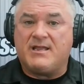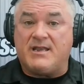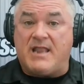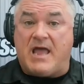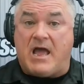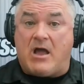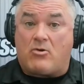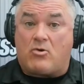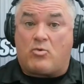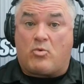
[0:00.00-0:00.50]

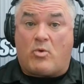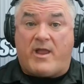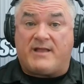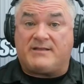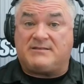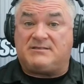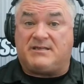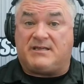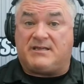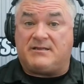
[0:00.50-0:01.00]
Now,
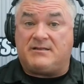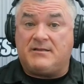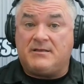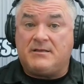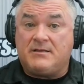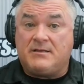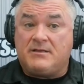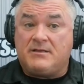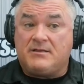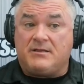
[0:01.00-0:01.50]
granted,
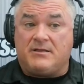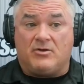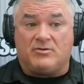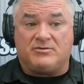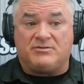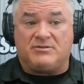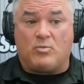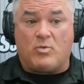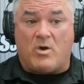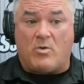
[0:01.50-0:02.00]
you
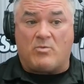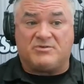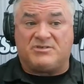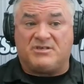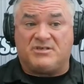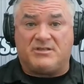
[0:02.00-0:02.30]
know, what was